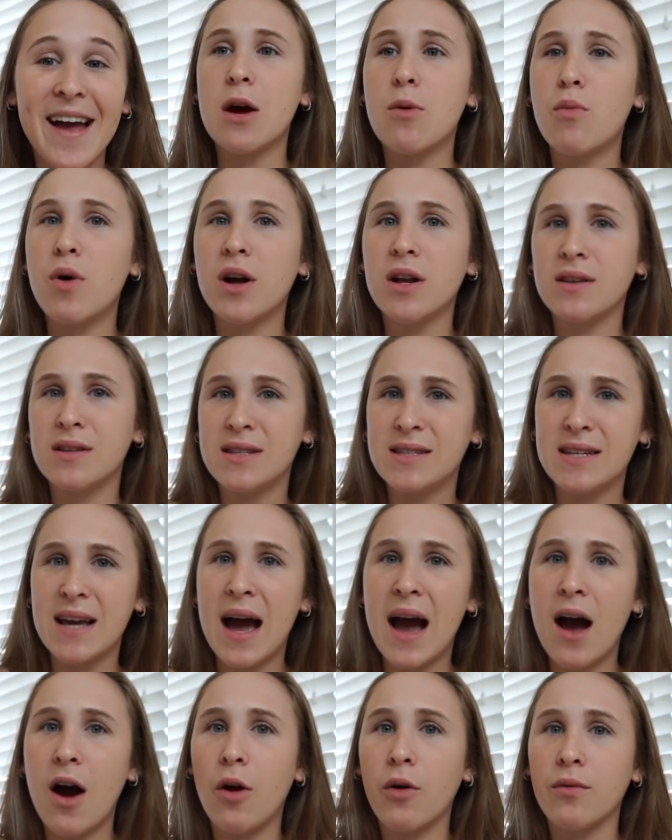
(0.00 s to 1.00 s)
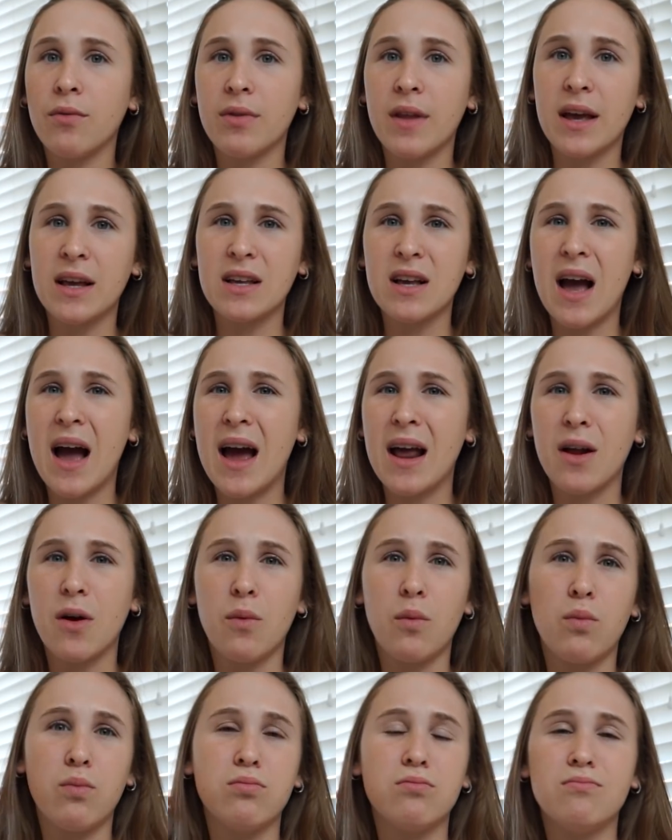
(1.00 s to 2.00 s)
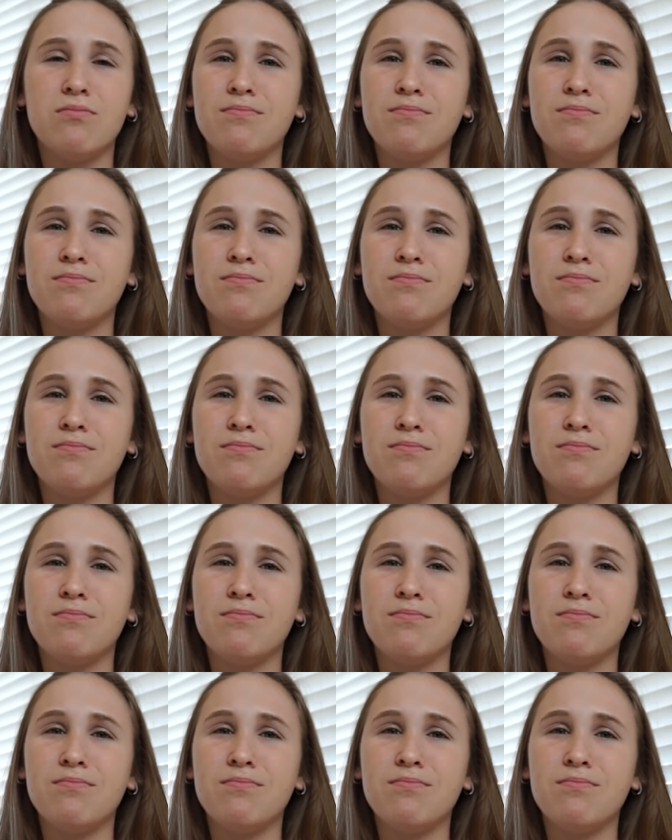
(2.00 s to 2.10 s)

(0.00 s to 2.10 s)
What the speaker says: Someone down like at a